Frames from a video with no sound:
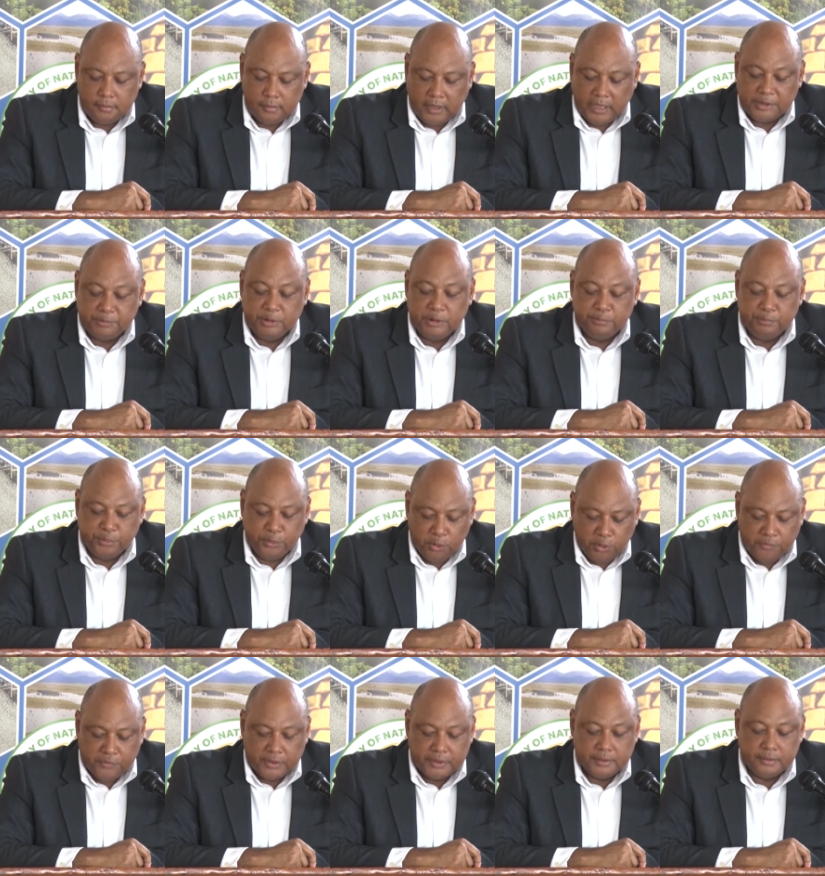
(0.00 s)
has been
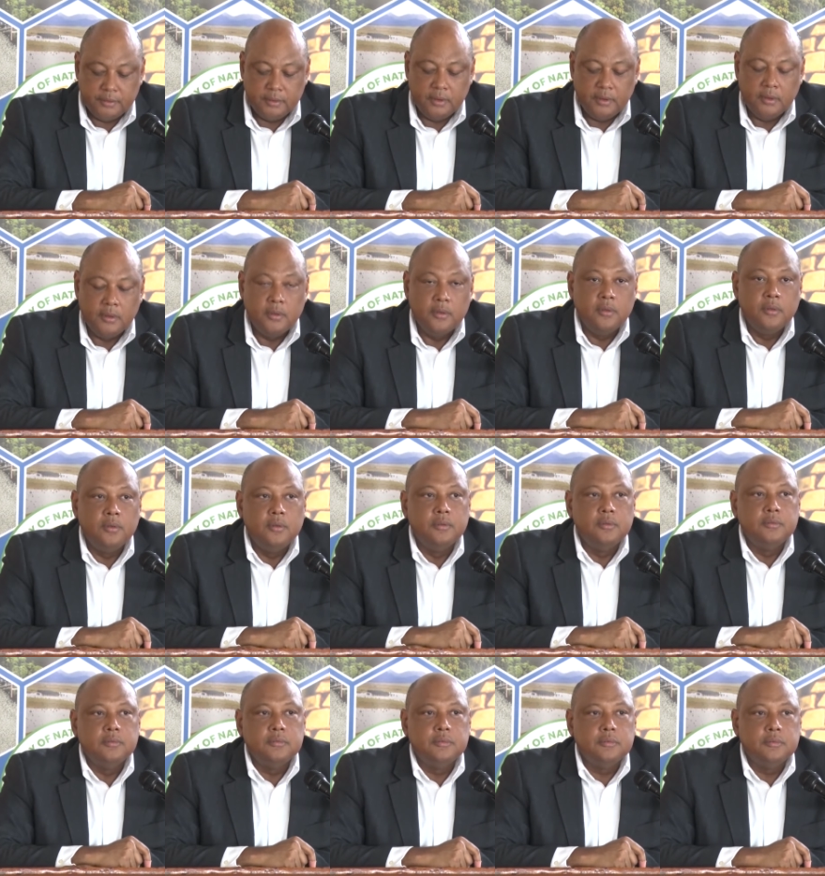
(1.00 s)
proven
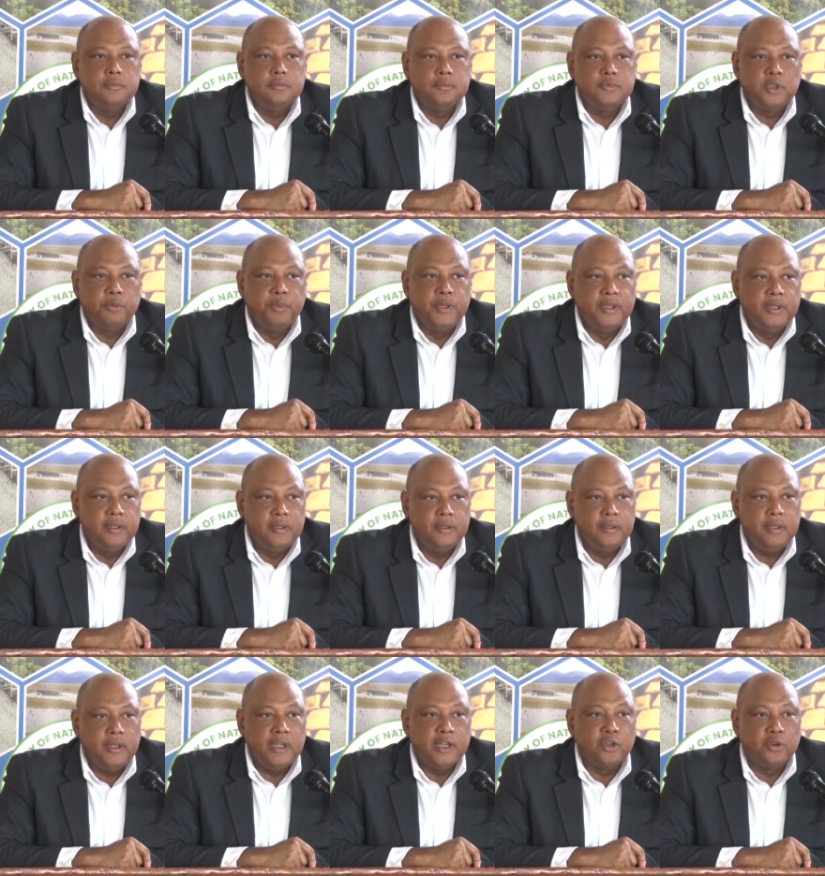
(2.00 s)
to be
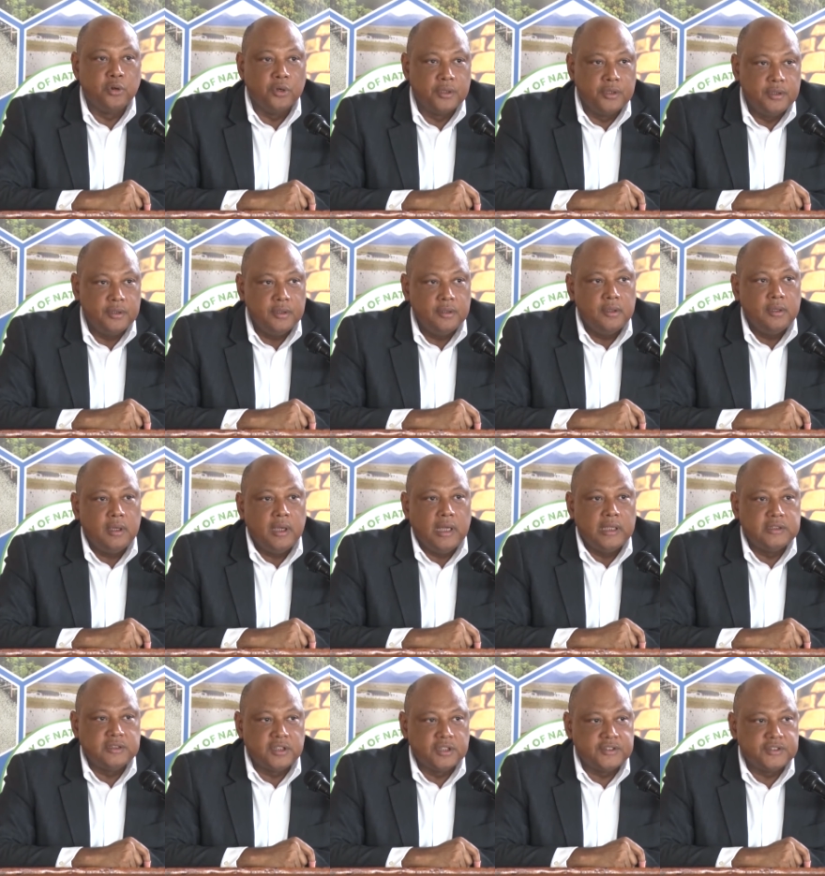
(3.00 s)
a good
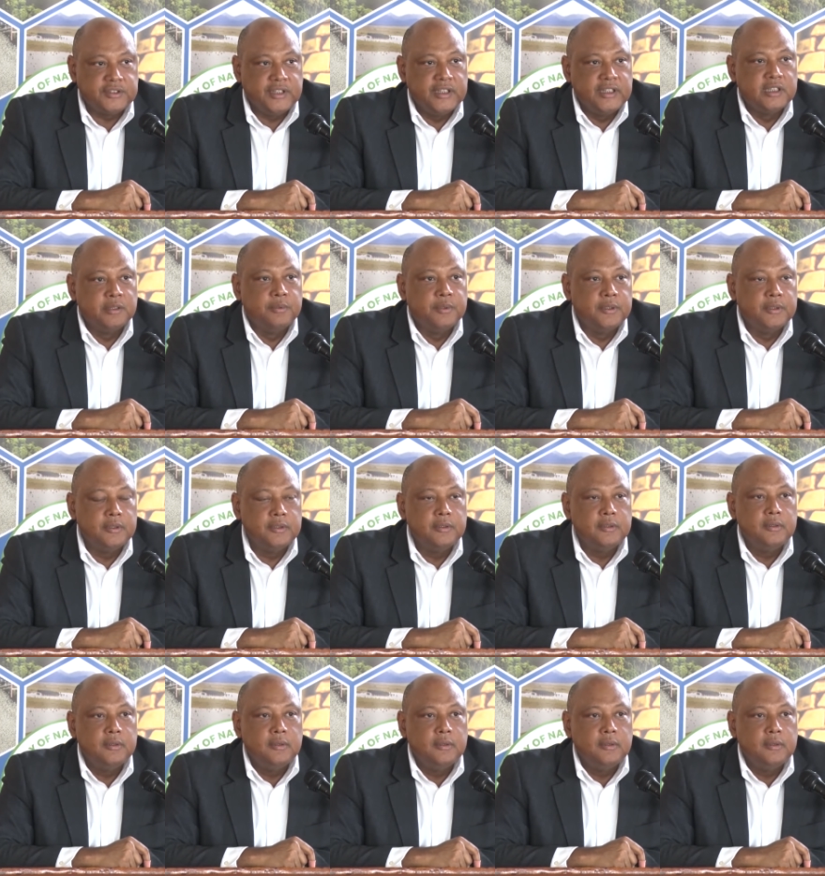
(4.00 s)
and sustainable